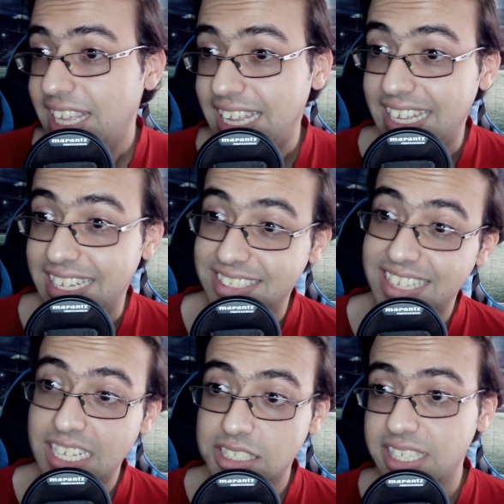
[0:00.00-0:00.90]
And
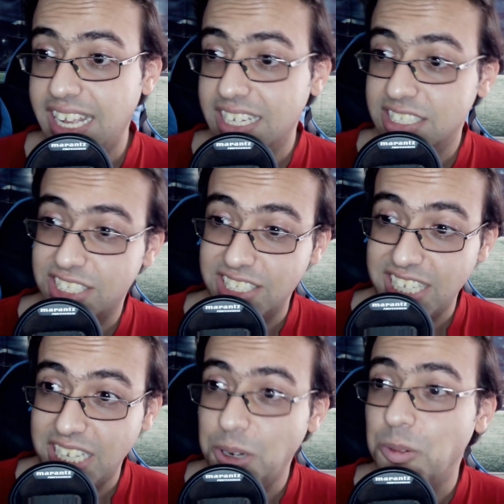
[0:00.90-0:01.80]
that's
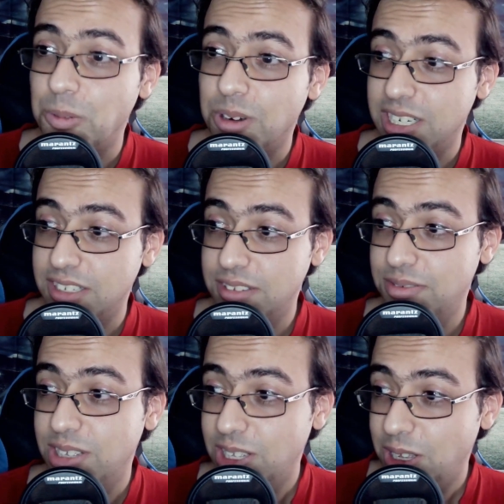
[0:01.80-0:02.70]
actually one
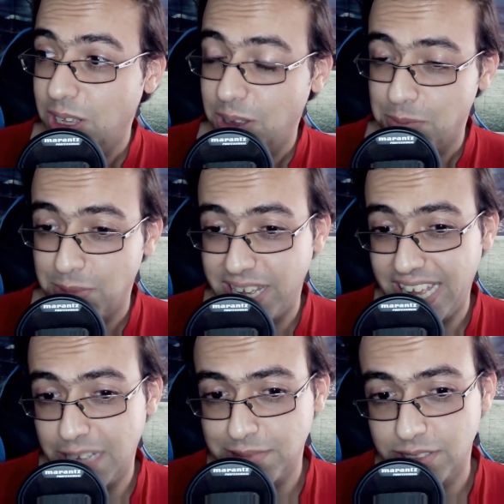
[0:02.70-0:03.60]
of my
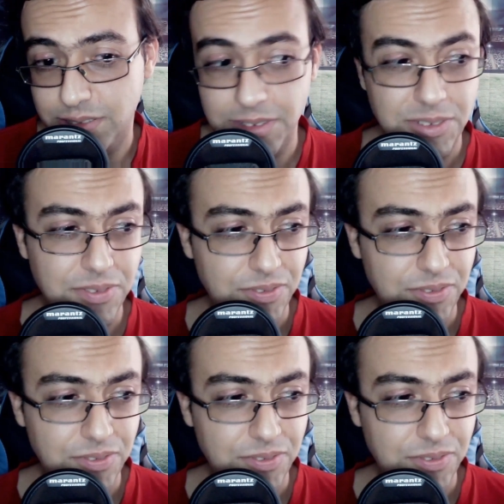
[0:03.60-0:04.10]
absolute